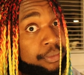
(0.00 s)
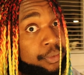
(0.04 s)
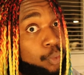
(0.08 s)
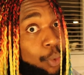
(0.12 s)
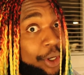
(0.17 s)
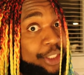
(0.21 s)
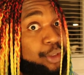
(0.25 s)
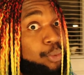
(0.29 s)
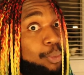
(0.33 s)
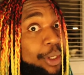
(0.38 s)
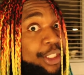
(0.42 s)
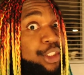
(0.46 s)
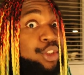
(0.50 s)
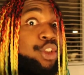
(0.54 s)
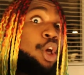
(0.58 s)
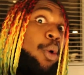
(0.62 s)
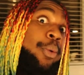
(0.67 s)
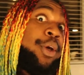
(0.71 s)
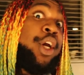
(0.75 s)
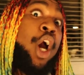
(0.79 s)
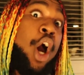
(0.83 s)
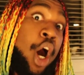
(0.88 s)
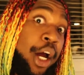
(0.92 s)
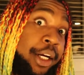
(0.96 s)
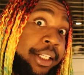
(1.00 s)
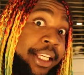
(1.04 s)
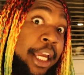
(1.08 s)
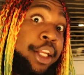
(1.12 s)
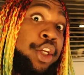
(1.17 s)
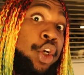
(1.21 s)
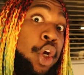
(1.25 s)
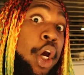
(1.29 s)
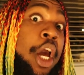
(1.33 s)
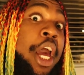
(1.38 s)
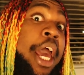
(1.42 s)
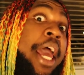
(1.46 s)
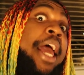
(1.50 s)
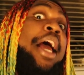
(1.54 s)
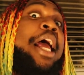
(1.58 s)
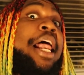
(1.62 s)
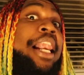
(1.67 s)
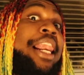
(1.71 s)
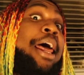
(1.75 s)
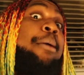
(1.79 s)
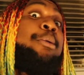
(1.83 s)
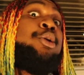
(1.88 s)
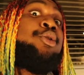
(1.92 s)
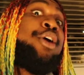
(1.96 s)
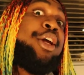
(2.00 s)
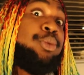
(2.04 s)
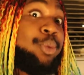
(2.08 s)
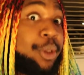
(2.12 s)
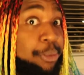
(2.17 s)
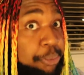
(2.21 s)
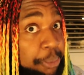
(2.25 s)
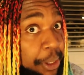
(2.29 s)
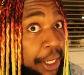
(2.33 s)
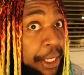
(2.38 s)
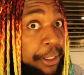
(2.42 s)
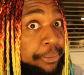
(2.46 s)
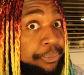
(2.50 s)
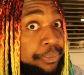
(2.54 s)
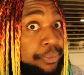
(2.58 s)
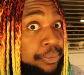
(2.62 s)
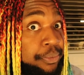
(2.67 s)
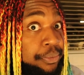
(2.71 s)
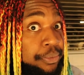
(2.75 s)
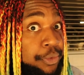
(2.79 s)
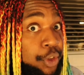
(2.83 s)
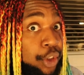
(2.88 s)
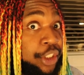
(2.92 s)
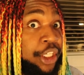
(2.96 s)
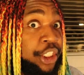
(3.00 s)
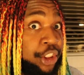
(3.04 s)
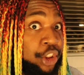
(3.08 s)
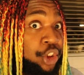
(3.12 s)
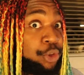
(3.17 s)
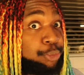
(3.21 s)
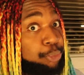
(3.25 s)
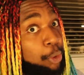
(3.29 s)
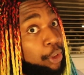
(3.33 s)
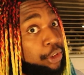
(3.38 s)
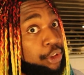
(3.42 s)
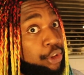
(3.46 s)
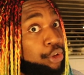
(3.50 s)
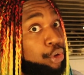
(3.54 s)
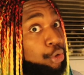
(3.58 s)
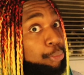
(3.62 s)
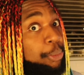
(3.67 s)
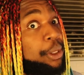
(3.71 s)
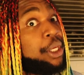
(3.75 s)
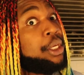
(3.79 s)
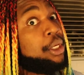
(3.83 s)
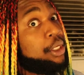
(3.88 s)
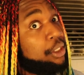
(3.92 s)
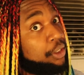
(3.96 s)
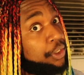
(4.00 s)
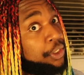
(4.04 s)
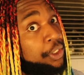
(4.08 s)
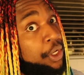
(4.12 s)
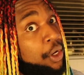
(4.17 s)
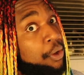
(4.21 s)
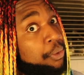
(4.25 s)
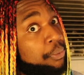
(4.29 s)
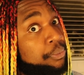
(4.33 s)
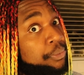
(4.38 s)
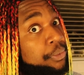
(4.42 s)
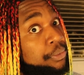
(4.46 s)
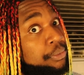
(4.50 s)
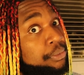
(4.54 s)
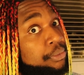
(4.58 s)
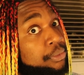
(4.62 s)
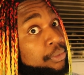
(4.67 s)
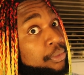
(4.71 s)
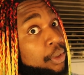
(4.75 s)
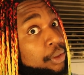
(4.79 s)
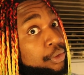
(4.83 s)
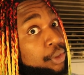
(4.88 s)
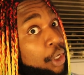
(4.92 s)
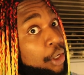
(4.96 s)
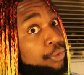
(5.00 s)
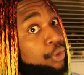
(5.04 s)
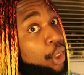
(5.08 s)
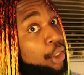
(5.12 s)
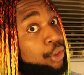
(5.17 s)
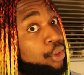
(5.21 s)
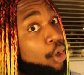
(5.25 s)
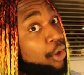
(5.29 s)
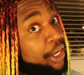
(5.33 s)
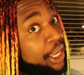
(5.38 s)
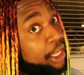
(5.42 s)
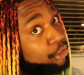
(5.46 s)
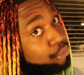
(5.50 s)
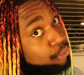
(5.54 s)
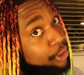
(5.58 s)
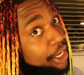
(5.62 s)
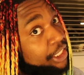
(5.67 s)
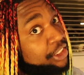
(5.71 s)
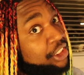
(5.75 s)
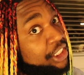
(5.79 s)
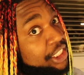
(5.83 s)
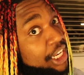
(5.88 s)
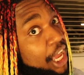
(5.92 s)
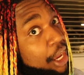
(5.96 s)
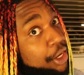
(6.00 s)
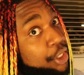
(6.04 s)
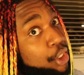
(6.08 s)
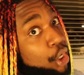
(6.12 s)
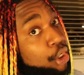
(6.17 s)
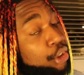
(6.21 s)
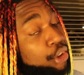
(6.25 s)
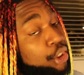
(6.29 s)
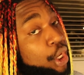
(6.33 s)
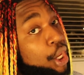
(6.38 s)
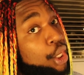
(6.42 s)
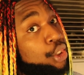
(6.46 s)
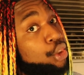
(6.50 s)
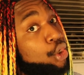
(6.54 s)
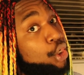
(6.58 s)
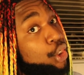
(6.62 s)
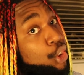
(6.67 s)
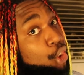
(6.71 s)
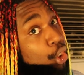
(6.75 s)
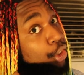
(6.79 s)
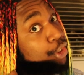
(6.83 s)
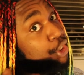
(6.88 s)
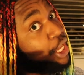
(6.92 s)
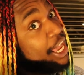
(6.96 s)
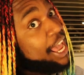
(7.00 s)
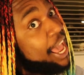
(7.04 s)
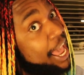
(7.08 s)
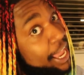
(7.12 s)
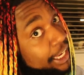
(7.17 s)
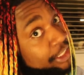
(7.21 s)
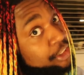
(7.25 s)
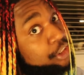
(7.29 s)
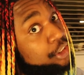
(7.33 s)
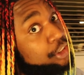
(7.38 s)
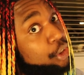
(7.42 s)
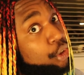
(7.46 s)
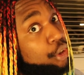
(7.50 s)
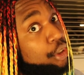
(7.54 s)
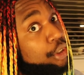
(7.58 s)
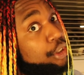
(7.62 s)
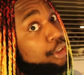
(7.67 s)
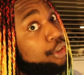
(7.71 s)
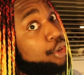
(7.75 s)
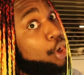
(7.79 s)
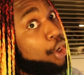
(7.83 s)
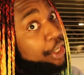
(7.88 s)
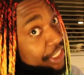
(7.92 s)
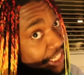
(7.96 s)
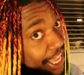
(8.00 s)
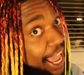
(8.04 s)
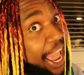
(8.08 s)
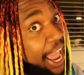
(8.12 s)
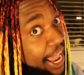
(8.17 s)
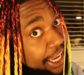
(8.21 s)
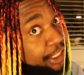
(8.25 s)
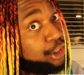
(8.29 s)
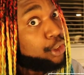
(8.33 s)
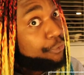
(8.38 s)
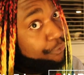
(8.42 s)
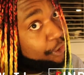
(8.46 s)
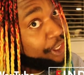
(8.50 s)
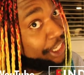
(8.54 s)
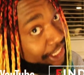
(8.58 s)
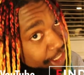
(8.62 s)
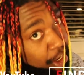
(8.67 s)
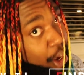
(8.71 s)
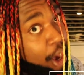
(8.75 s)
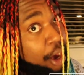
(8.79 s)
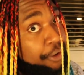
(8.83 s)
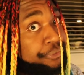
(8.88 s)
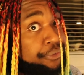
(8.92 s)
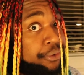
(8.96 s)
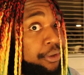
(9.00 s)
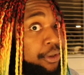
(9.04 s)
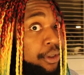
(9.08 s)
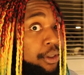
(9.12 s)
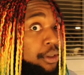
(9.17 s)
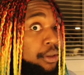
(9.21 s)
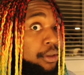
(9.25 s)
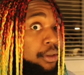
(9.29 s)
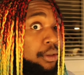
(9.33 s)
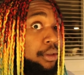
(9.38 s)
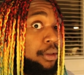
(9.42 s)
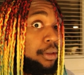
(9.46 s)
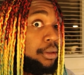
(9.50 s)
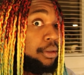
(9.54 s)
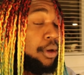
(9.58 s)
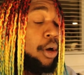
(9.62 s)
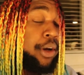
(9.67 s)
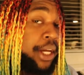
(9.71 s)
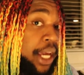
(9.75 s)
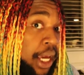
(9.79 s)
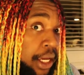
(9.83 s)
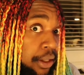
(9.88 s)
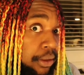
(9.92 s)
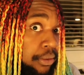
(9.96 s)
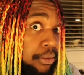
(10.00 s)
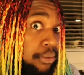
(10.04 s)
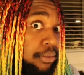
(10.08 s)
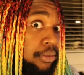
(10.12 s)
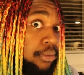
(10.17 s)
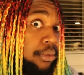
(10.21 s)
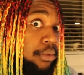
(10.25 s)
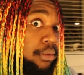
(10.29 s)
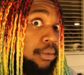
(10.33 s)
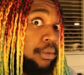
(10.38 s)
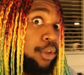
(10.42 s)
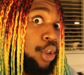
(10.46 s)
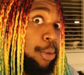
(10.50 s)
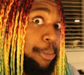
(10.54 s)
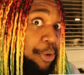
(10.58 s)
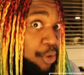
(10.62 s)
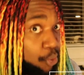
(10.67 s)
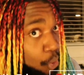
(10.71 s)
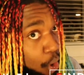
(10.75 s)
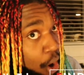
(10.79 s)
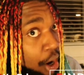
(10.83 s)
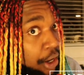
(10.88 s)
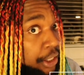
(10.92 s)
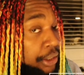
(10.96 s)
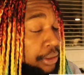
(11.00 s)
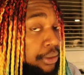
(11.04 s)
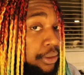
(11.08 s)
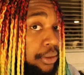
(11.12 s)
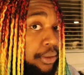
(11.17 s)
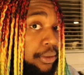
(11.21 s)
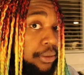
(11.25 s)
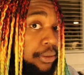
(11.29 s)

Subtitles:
What's going on? Can you elaborate with me? Your kitchen spawns should be, you know, don't get crazy now. You're on the edge. You're on the edge of falling off. Okay, you'll be warned.